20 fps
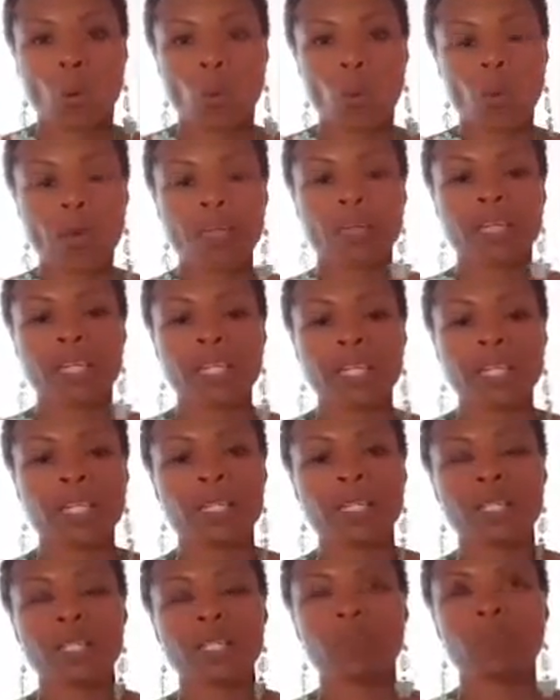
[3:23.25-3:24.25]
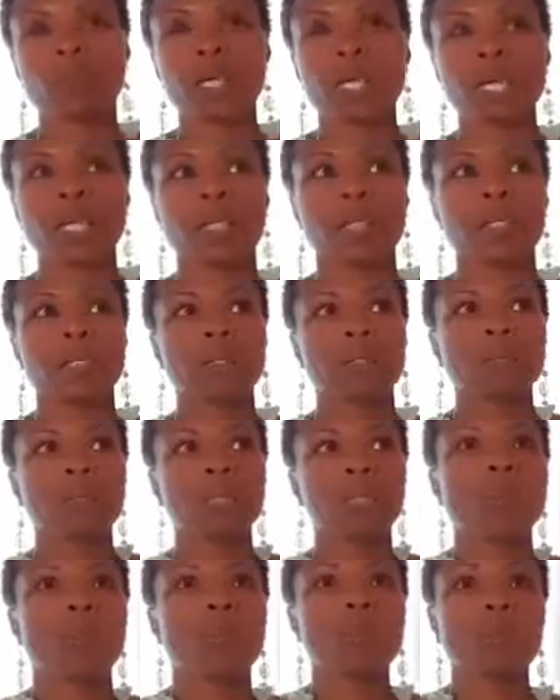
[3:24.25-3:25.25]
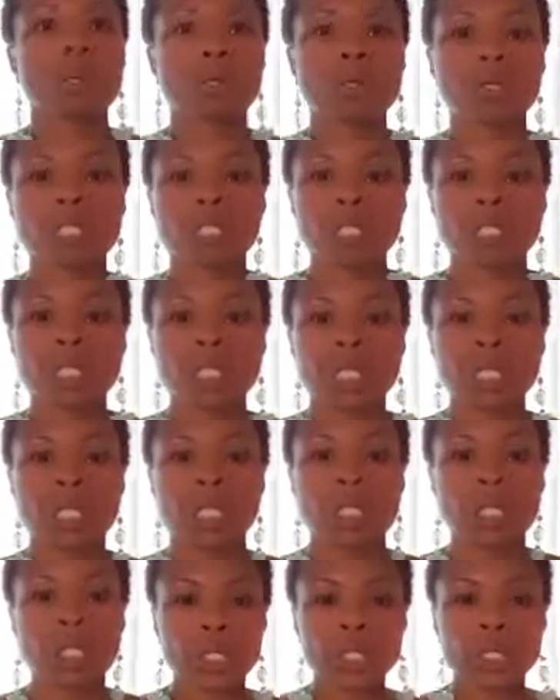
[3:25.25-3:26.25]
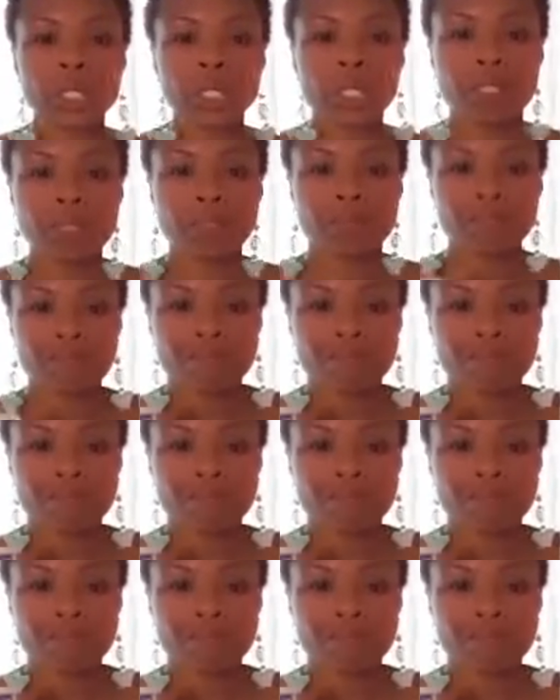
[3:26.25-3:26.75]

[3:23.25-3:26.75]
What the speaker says: whether it has been, personally learned